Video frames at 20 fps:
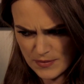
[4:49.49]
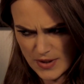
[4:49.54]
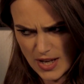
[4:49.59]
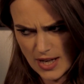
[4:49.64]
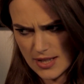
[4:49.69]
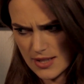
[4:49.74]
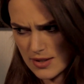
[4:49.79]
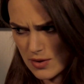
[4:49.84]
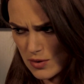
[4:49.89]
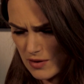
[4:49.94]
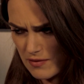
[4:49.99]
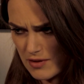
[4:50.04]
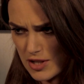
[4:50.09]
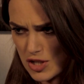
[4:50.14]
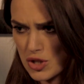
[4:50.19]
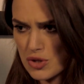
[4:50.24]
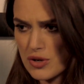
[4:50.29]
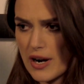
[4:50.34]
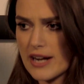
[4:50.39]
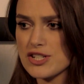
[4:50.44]
it's sort of the
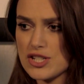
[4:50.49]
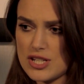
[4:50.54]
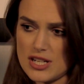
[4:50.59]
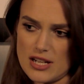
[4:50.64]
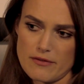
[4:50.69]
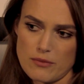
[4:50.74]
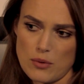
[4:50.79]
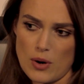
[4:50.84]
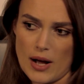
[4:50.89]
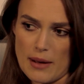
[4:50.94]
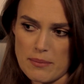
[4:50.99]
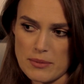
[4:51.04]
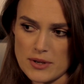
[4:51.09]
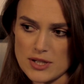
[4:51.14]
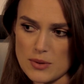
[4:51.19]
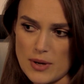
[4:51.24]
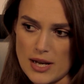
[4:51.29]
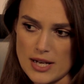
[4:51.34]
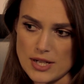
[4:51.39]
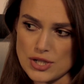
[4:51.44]
tragedy of what
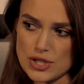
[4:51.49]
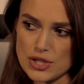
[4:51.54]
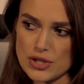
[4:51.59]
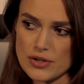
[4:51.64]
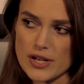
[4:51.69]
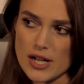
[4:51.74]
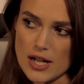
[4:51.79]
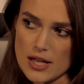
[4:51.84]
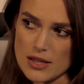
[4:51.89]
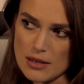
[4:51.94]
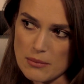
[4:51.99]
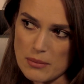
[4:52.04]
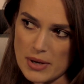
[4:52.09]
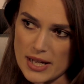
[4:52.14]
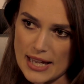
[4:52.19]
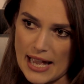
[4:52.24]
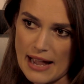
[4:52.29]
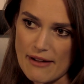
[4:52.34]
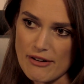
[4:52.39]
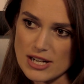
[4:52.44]
happened to Alan Turing, I think
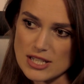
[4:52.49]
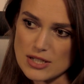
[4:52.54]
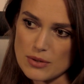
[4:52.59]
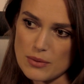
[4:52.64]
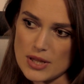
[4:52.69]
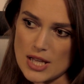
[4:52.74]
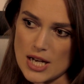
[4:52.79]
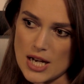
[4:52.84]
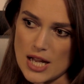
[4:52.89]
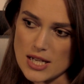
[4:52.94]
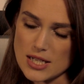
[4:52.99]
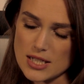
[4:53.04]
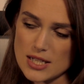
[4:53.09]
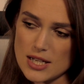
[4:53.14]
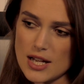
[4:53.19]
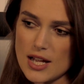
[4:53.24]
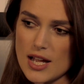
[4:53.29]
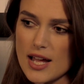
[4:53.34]
my character within it